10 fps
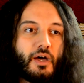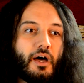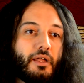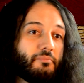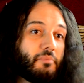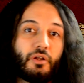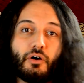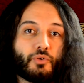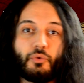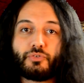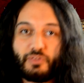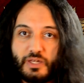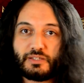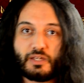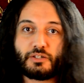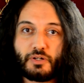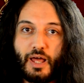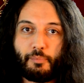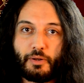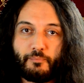And you know, of course these things would
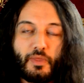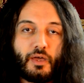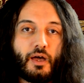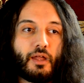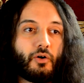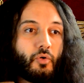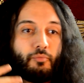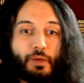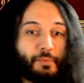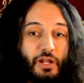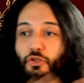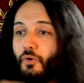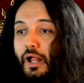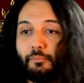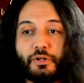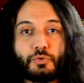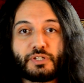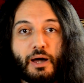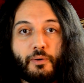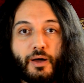happen, and or maybe a new helmet was
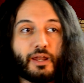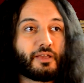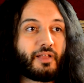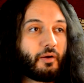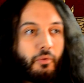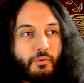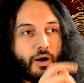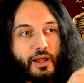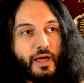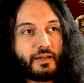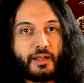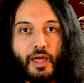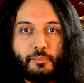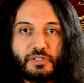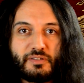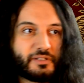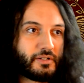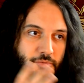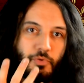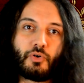out and he's like, oh, I like that helmet,
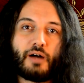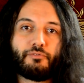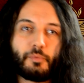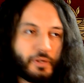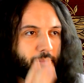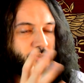it's more comfortable, let me